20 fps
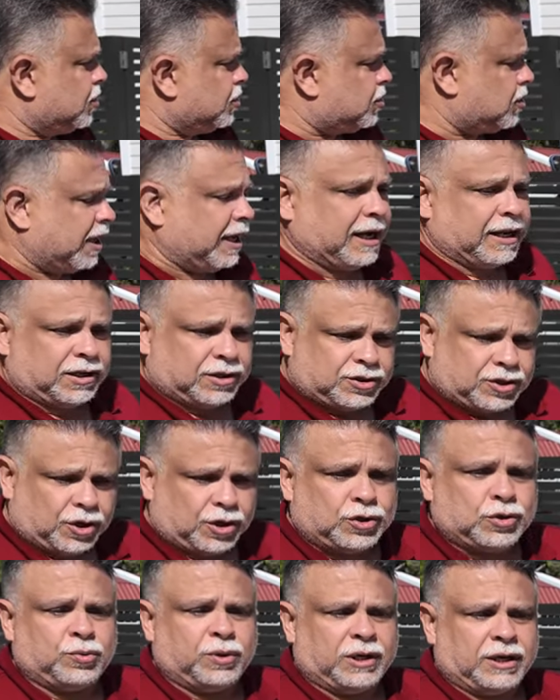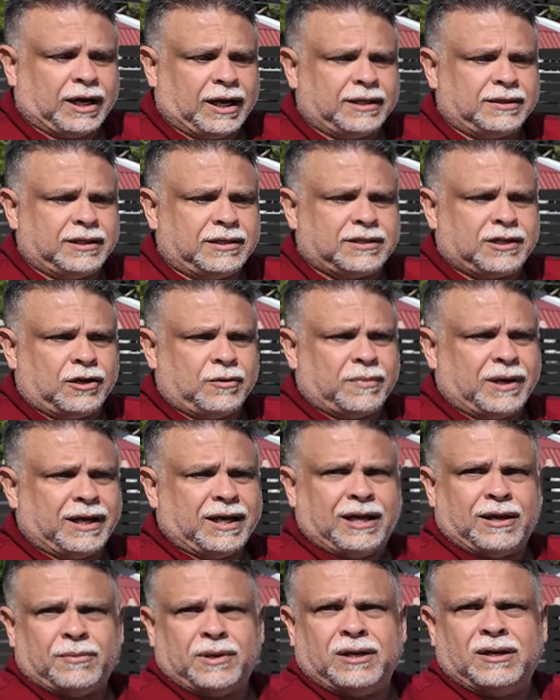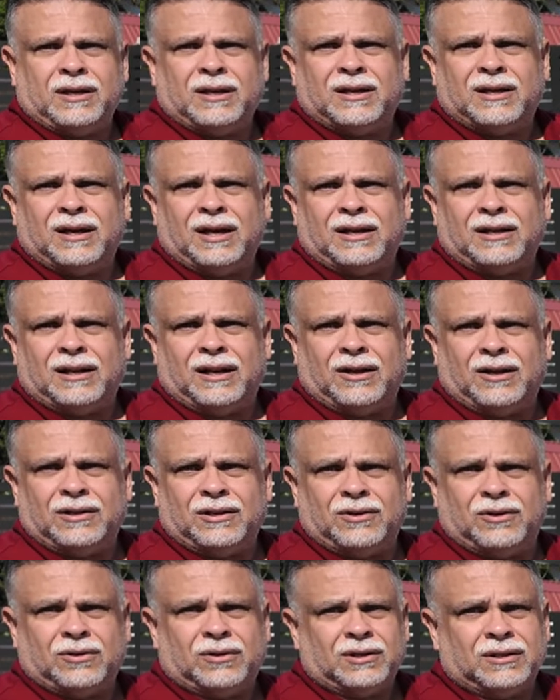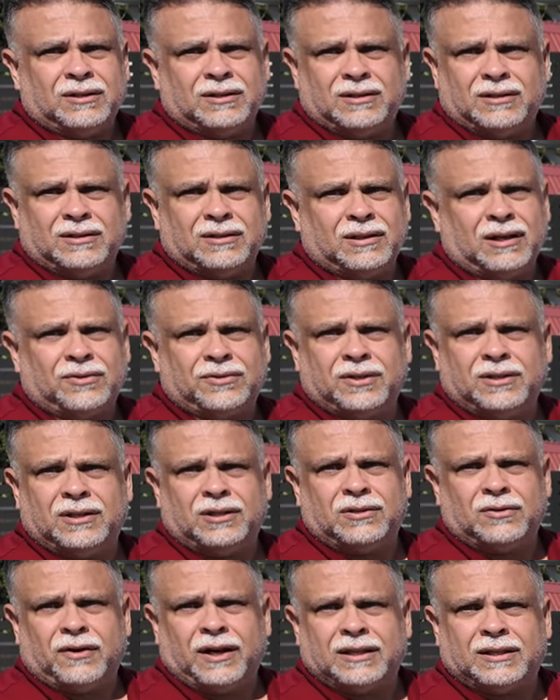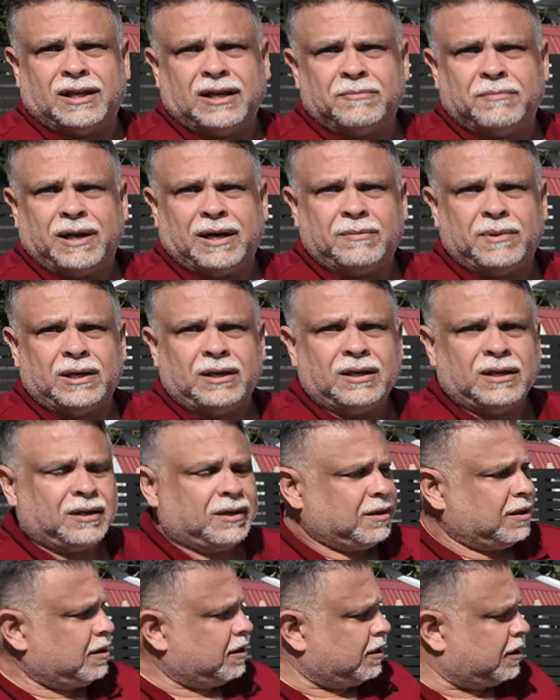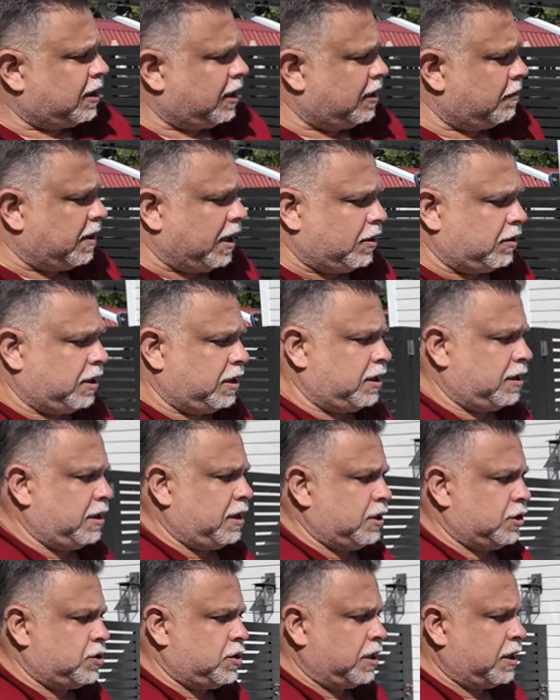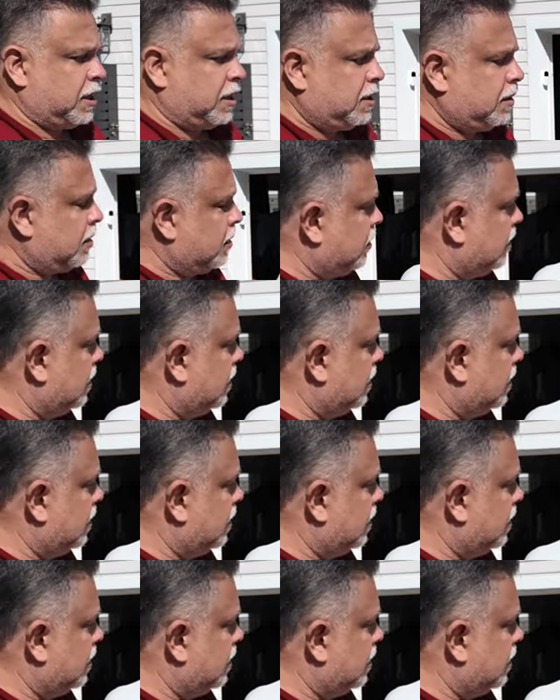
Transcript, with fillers: So I got in touch with iDetail Miami, and you know right. Nelson did the right thing by me. He came out here, he took it,